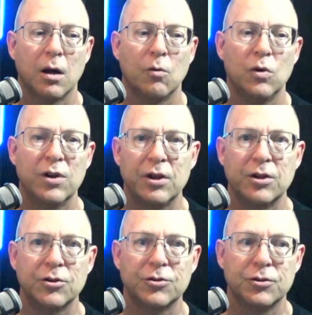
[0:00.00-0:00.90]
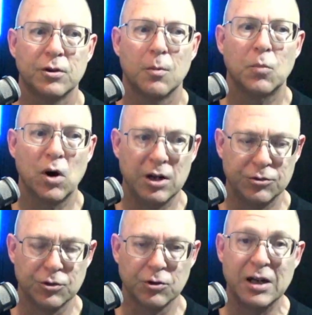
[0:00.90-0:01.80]
with his
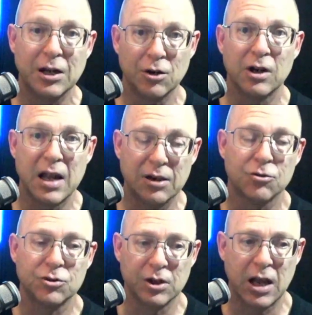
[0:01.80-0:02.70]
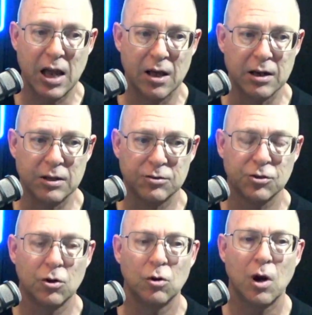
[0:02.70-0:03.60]
appraiser here in Anderson County.
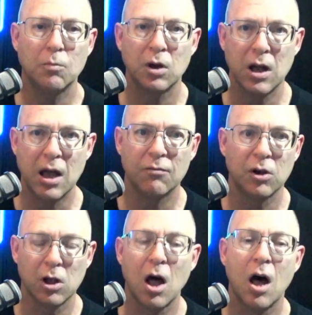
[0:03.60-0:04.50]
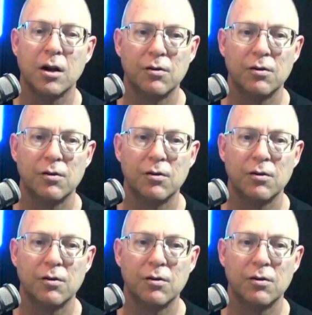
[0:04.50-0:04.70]
So I'm going to have a lot of